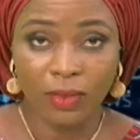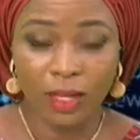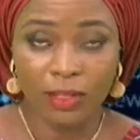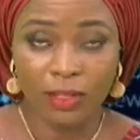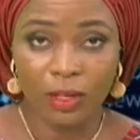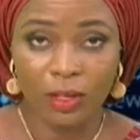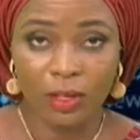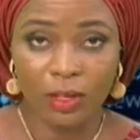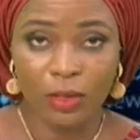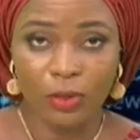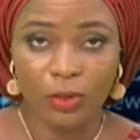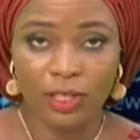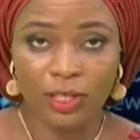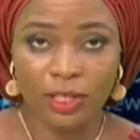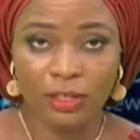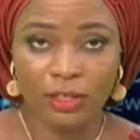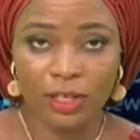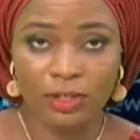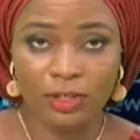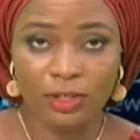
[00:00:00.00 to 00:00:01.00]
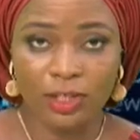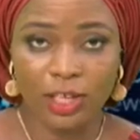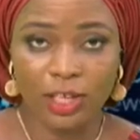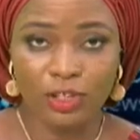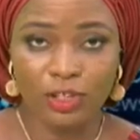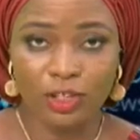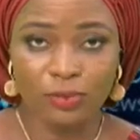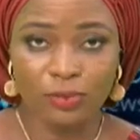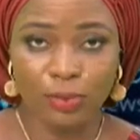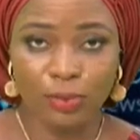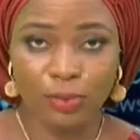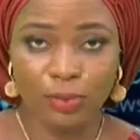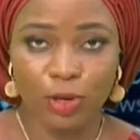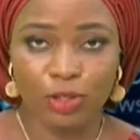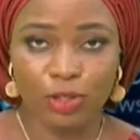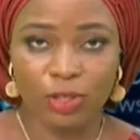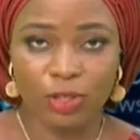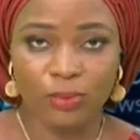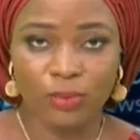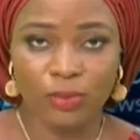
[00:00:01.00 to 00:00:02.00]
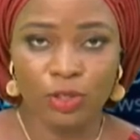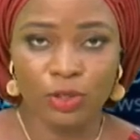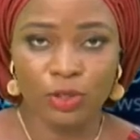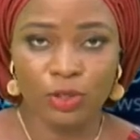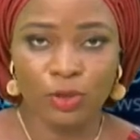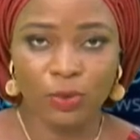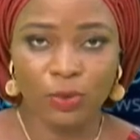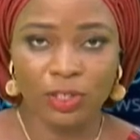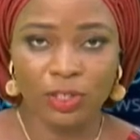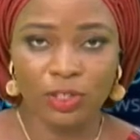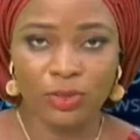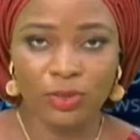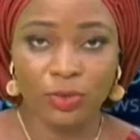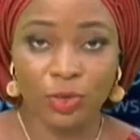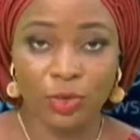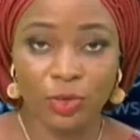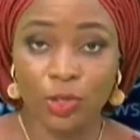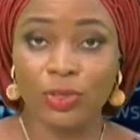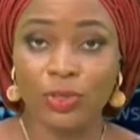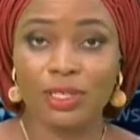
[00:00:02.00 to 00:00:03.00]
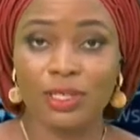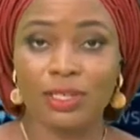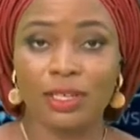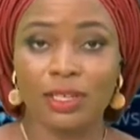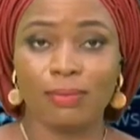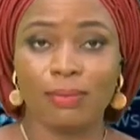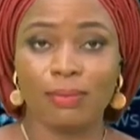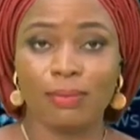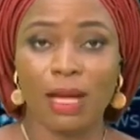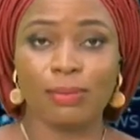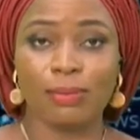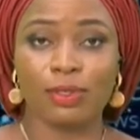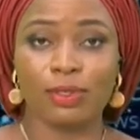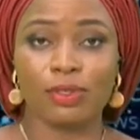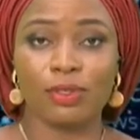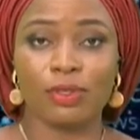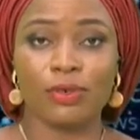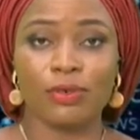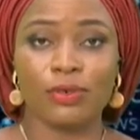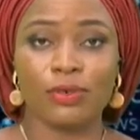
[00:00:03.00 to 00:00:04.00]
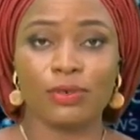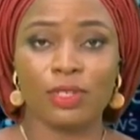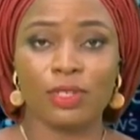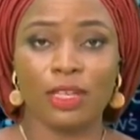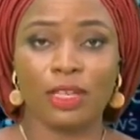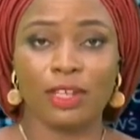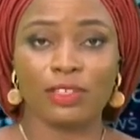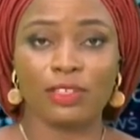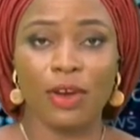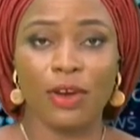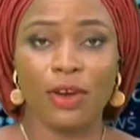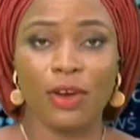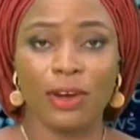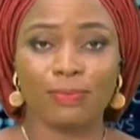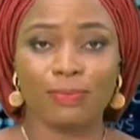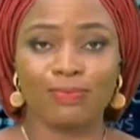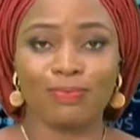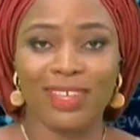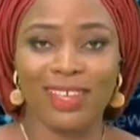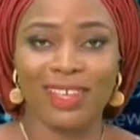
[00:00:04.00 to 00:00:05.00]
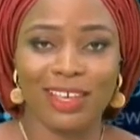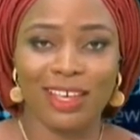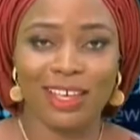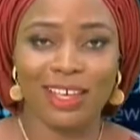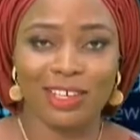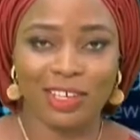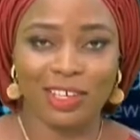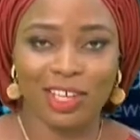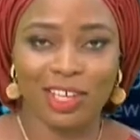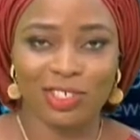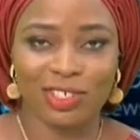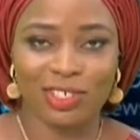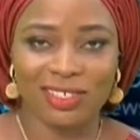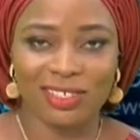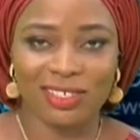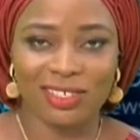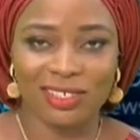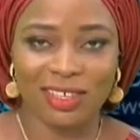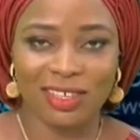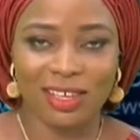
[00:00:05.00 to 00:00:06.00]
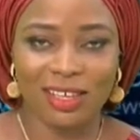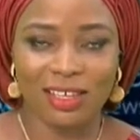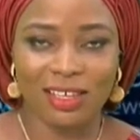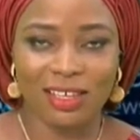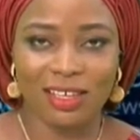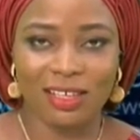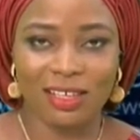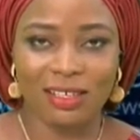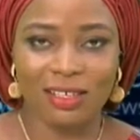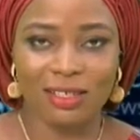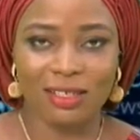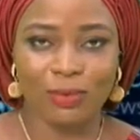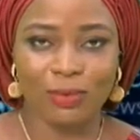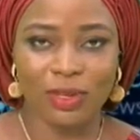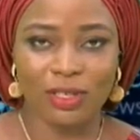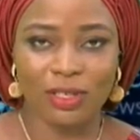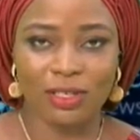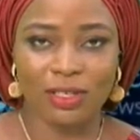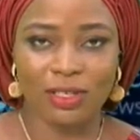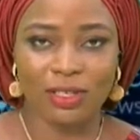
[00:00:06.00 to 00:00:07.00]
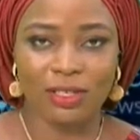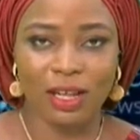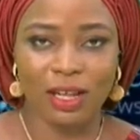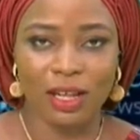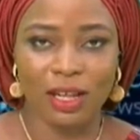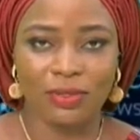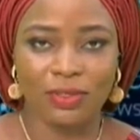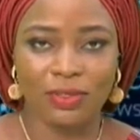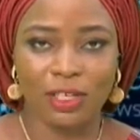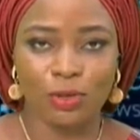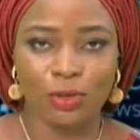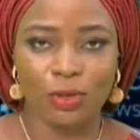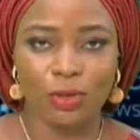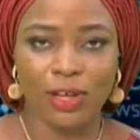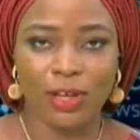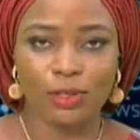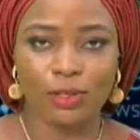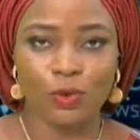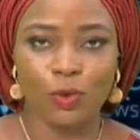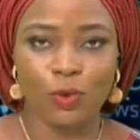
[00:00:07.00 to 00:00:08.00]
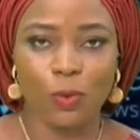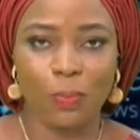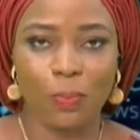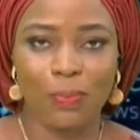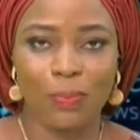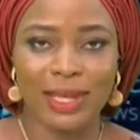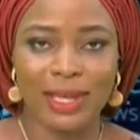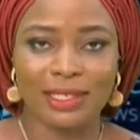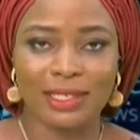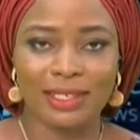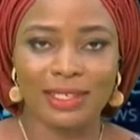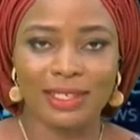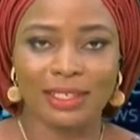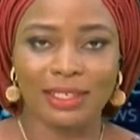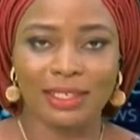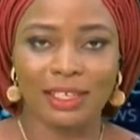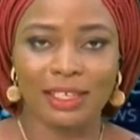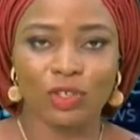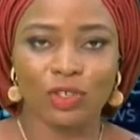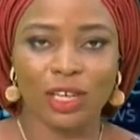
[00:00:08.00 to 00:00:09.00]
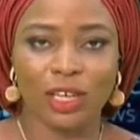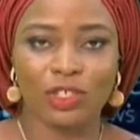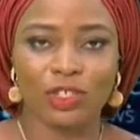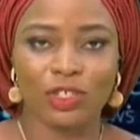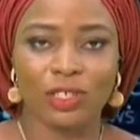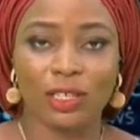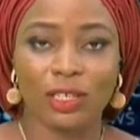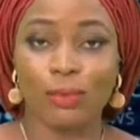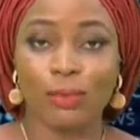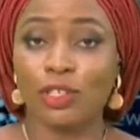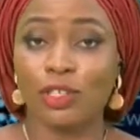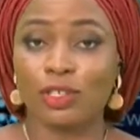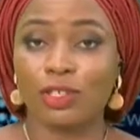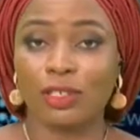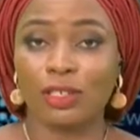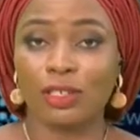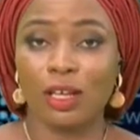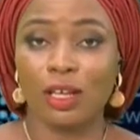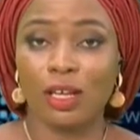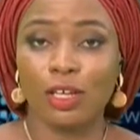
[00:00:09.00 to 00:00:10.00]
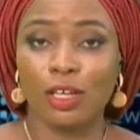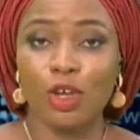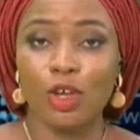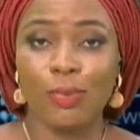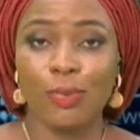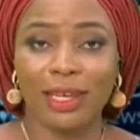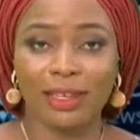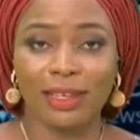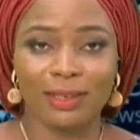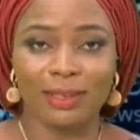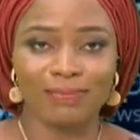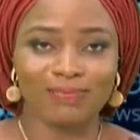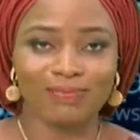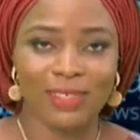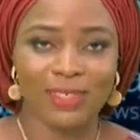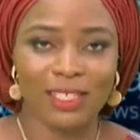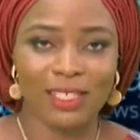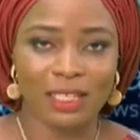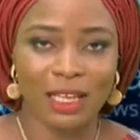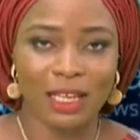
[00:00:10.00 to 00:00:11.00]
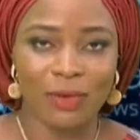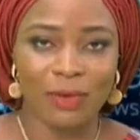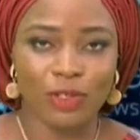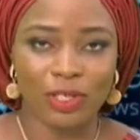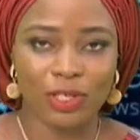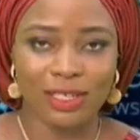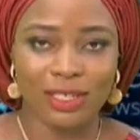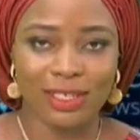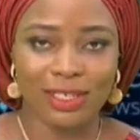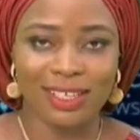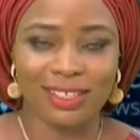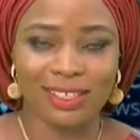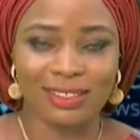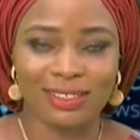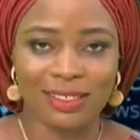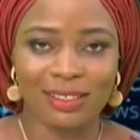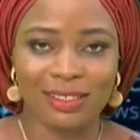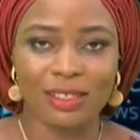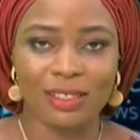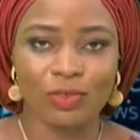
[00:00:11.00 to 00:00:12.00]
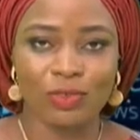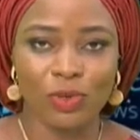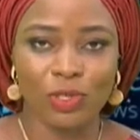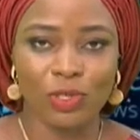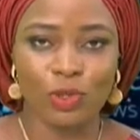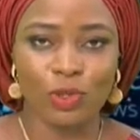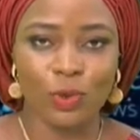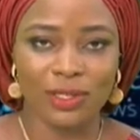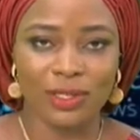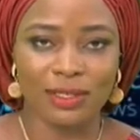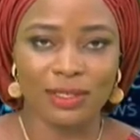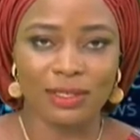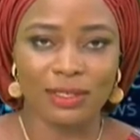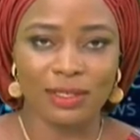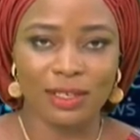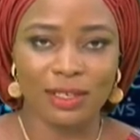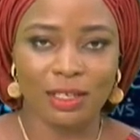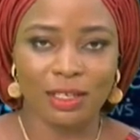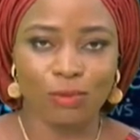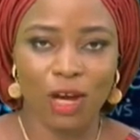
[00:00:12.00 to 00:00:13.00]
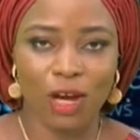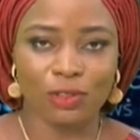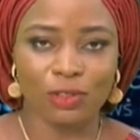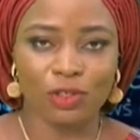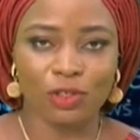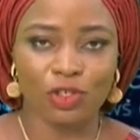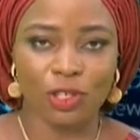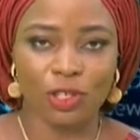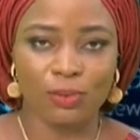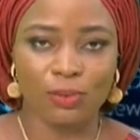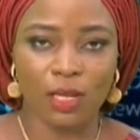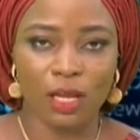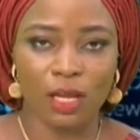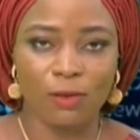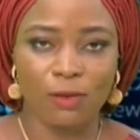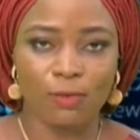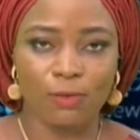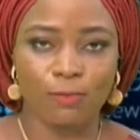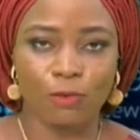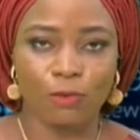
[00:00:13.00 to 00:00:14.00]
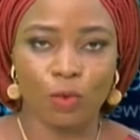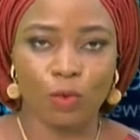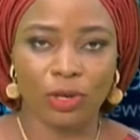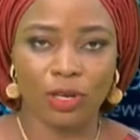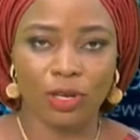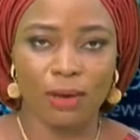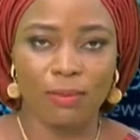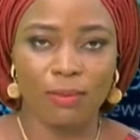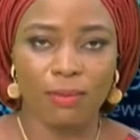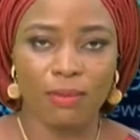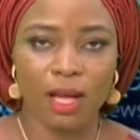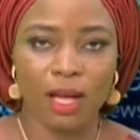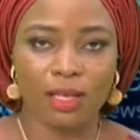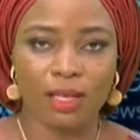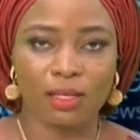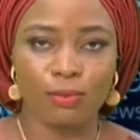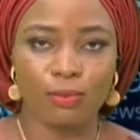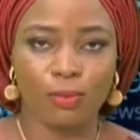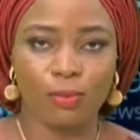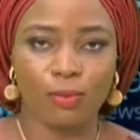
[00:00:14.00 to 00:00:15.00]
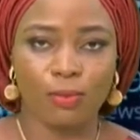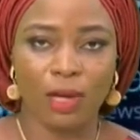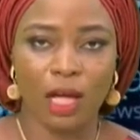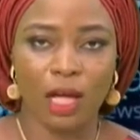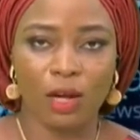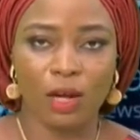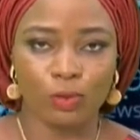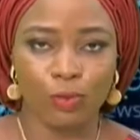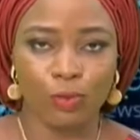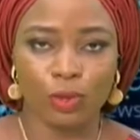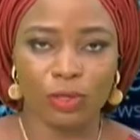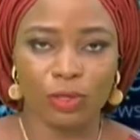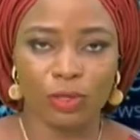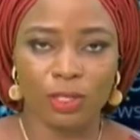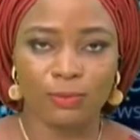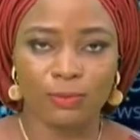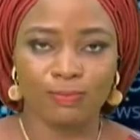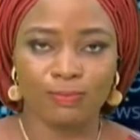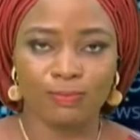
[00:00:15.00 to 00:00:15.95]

Now looking at education, promotion of digital literacy in public schools in Nigeria. Education is the reason the Universal Basic Education Commission, UBEC, is leveraging existing resources and partnerships for maximum output.